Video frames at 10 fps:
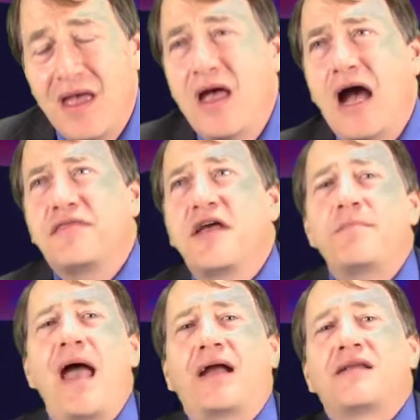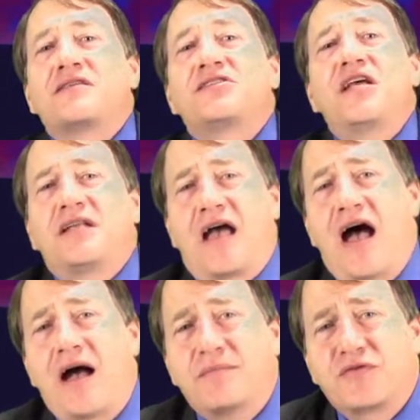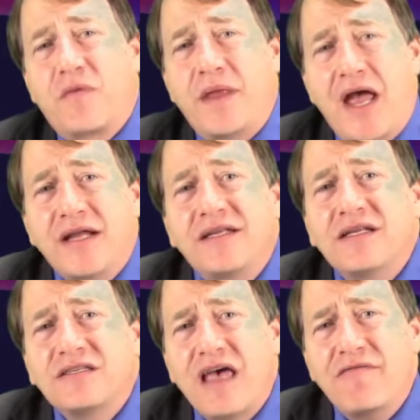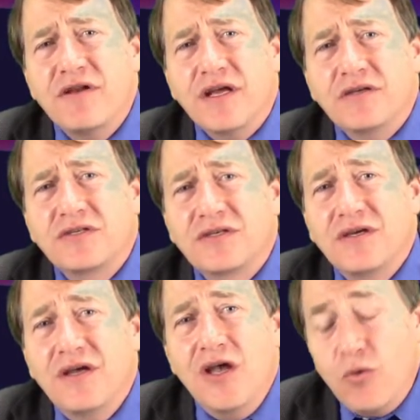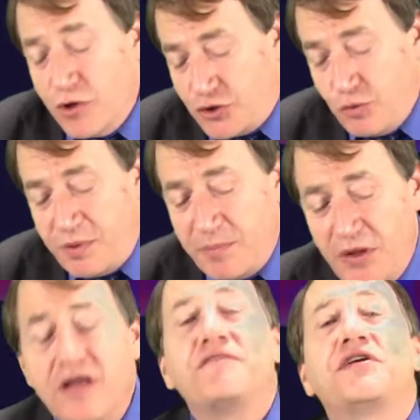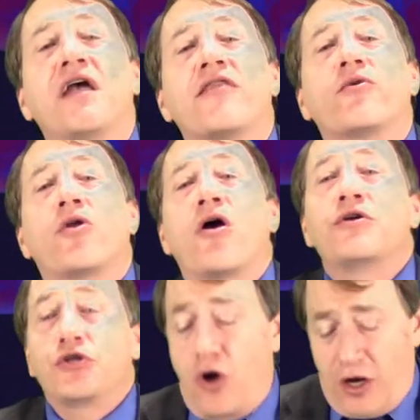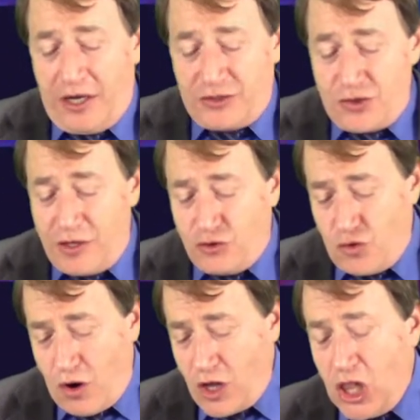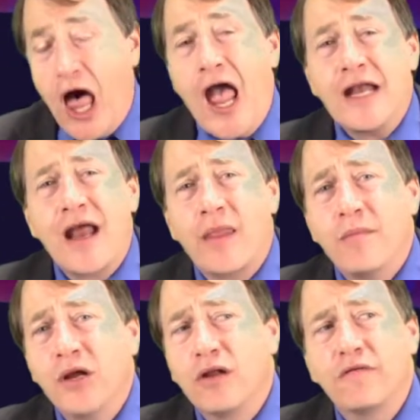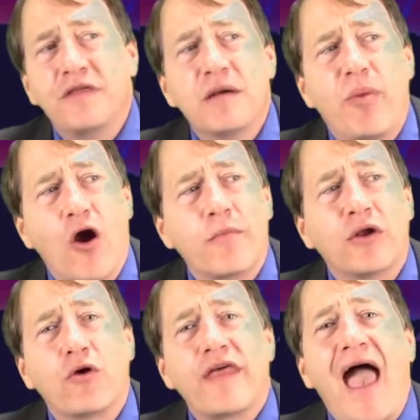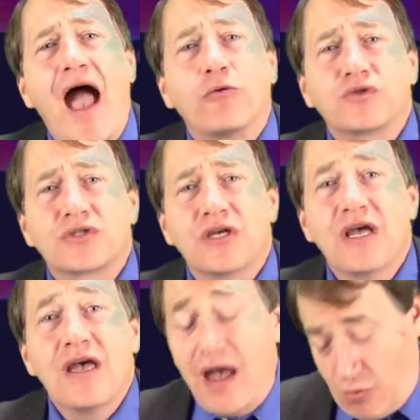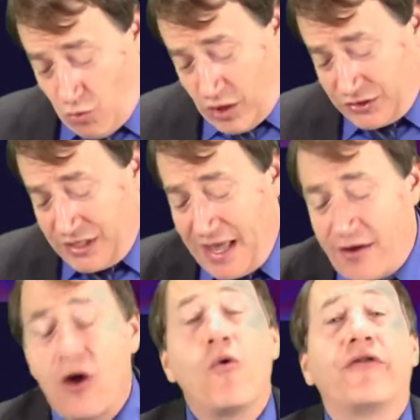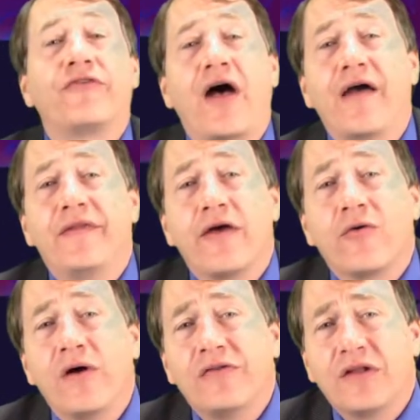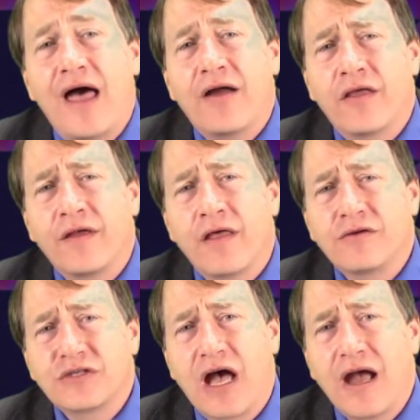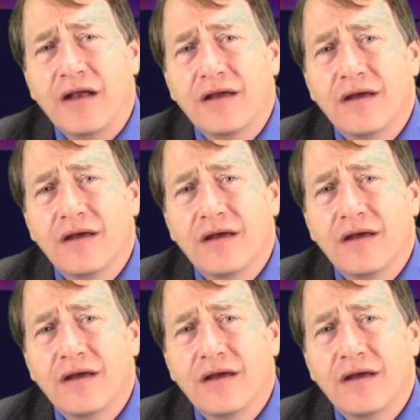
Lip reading: I think back to the sitcoms from the 1970s, where two people live together and aren't talking, so they draw a line down the middle of the apartment or the house, and one's allowed on one side, the other one's allowed on the other side.